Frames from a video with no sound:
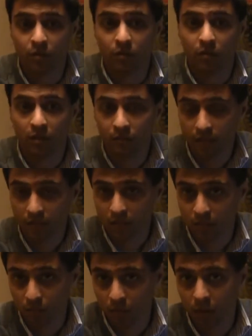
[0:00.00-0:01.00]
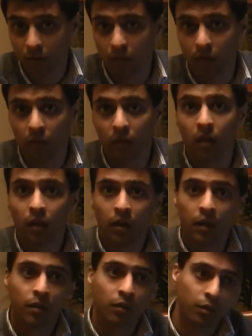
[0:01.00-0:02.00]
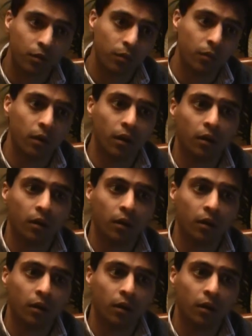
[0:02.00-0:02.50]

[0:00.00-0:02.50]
to live in this world or to